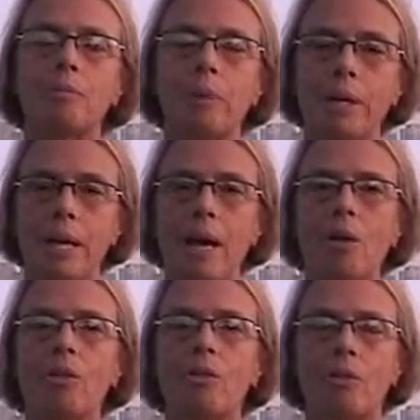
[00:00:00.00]
but
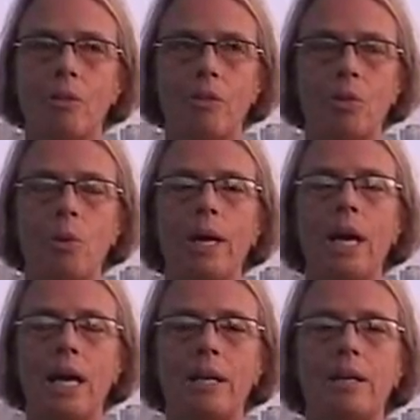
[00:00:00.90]
now the weight,
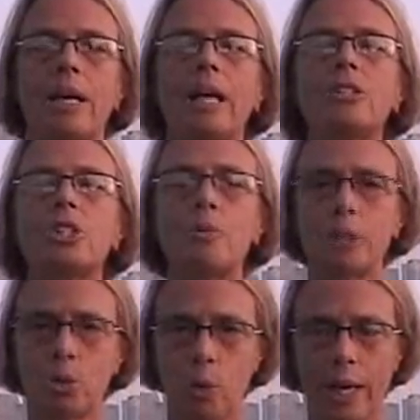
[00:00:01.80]
I had gained so
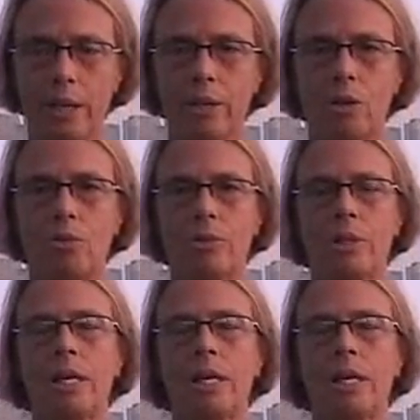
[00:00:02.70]
much weight over the